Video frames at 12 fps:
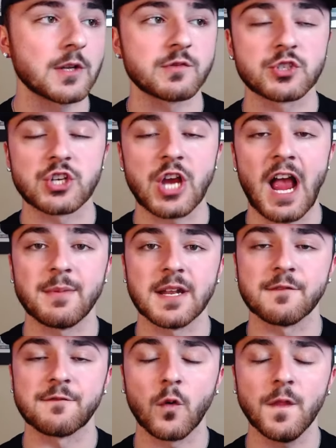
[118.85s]
for chiming
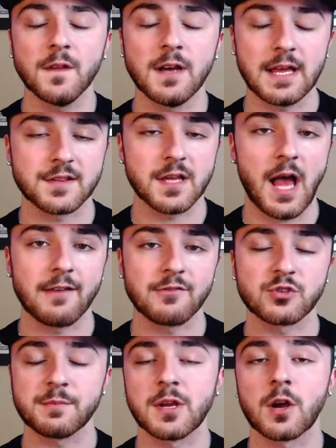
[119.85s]
in for the latest live
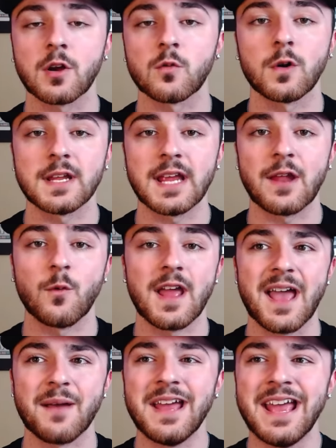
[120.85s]
stream here on
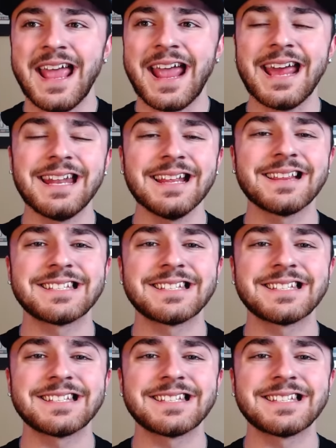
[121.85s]
WardyNYM. It is